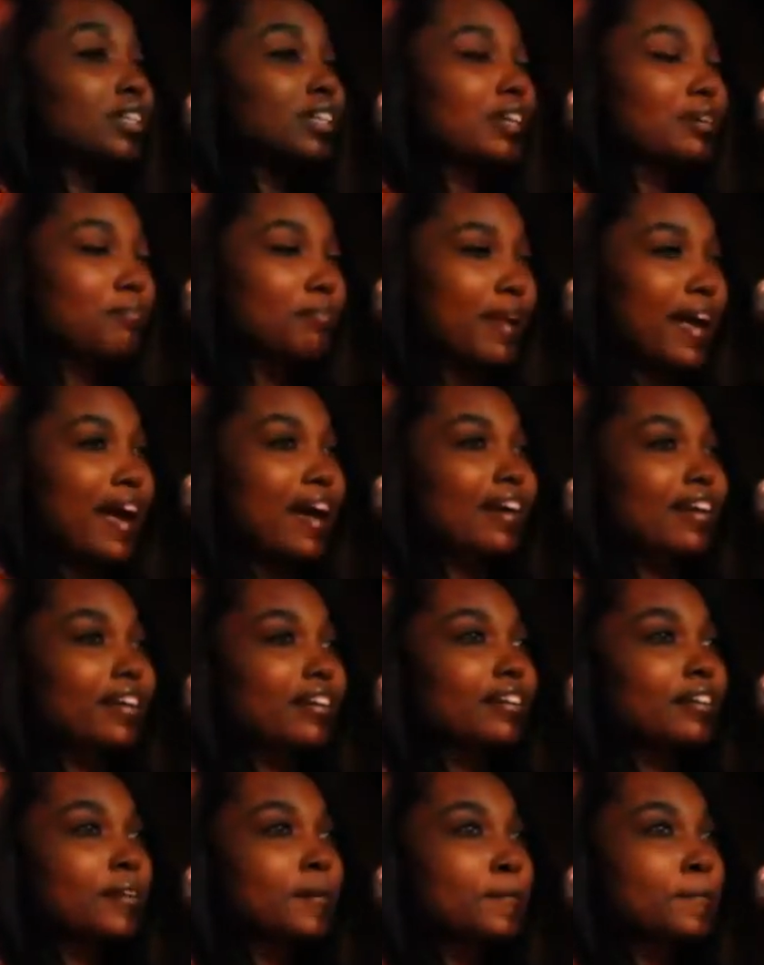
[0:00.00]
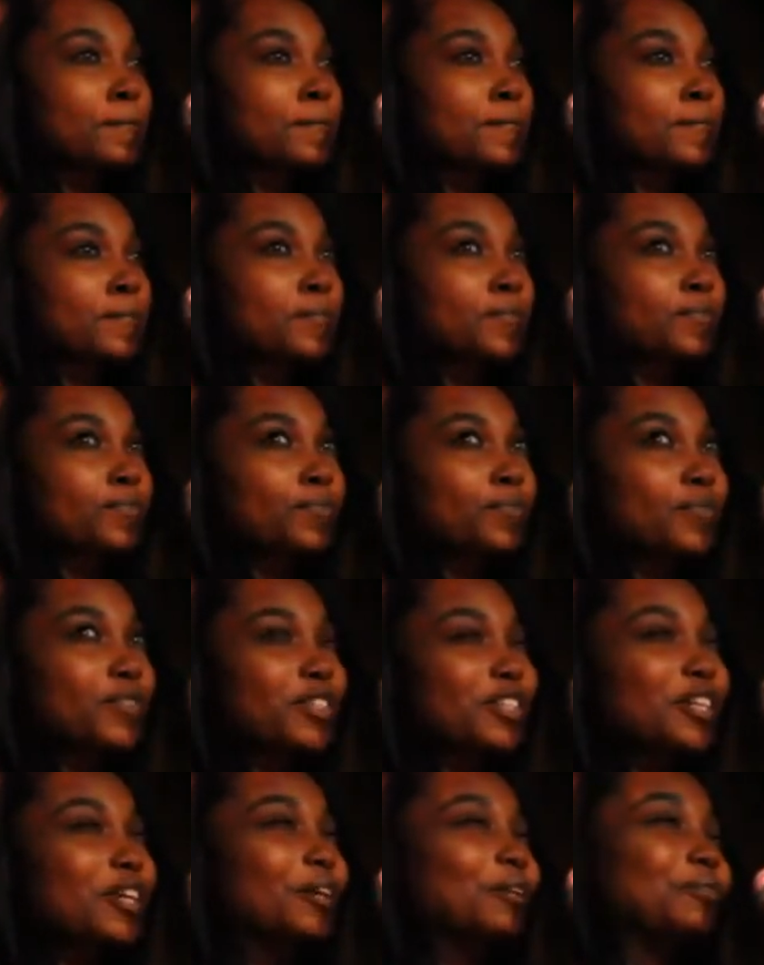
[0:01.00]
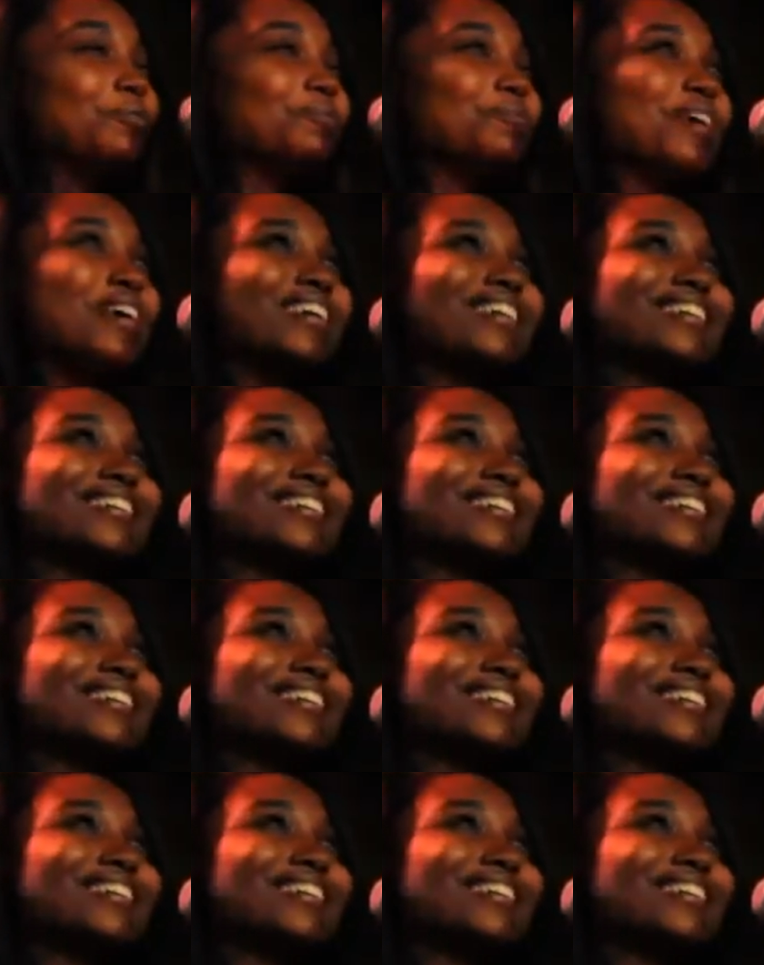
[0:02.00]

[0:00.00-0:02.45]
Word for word: to look back. You know,